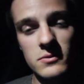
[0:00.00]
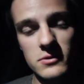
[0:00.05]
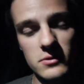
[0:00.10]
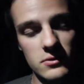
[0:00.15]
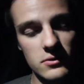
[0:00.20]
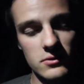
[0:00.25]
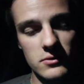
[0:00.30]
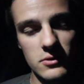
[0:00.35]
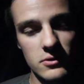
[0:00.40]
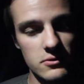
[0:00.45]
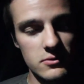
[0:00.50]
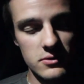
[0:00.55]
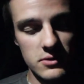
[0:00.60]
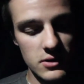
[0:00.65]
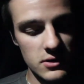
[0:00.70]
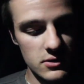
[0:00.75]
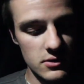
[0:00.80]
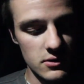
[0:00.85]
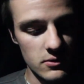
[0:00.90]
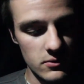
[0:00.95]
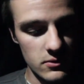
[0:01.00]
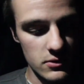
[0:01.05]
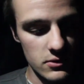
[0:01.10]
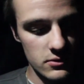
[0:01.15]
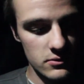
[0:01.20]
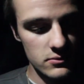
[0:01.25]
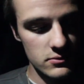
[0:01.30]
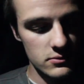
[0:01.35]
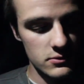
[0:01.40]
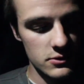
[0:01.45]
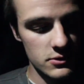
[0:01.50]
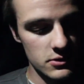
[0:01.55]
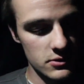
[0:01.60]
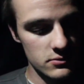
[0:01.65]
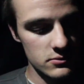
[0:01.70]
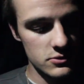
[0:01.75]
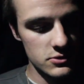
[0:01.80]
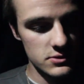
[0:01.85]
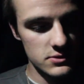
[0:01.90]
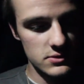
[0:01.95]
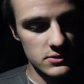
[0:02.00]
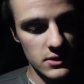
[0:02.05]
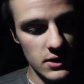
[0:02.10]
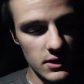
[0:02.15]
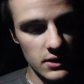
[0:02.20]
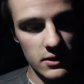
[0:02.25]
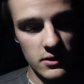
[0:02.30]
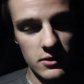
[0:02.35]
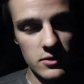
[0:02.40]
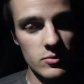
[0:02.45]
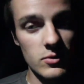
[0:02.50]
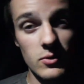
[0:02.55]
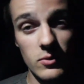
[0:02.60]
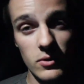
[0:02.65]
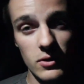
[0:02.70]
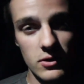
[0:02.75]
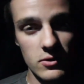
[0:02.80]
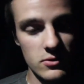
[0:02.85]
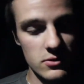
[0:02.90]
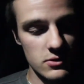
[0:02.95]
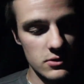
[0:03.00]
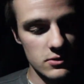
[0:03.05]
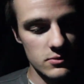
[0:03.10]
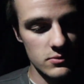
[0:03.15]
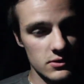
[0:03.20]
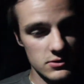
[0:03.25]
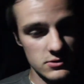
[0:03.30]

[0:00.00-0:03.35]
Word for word: So don't think that we're you know just not going to be working with him.